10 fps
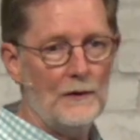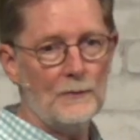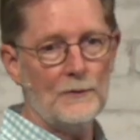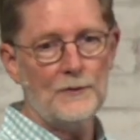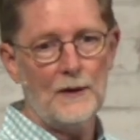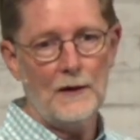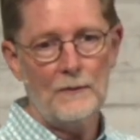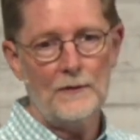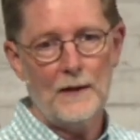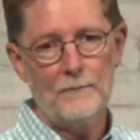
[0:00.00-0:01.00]
will share with
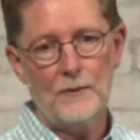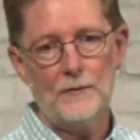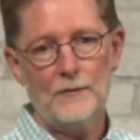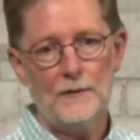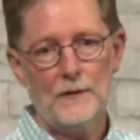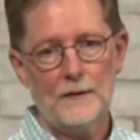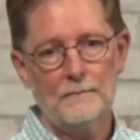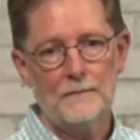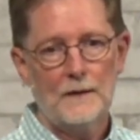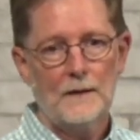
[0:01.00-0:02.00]
that person a,
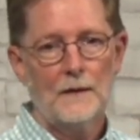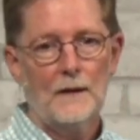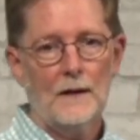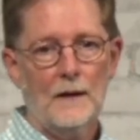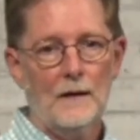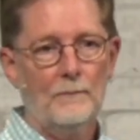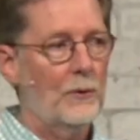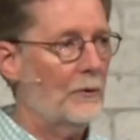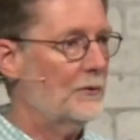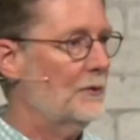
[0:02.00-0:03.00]
a
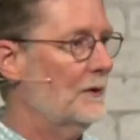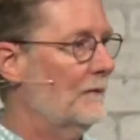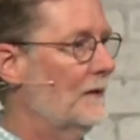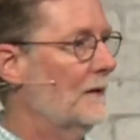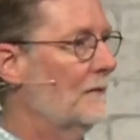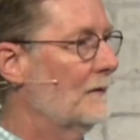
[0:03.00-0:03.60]
portion of the,